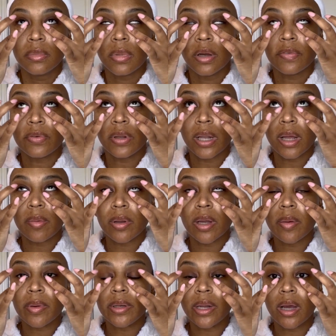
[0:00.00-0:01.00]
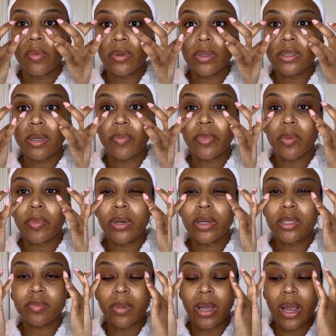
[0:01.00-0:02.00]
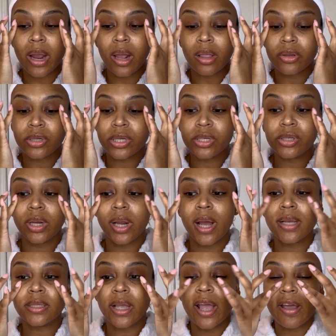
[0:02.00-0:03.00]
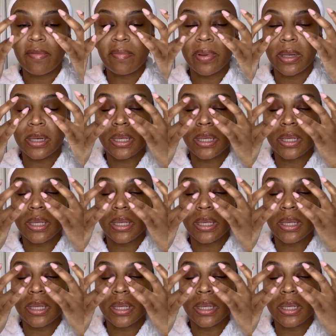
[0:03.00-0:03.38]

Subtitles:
feel like I'm coming down with something, but it's my allergies, you guys. They have been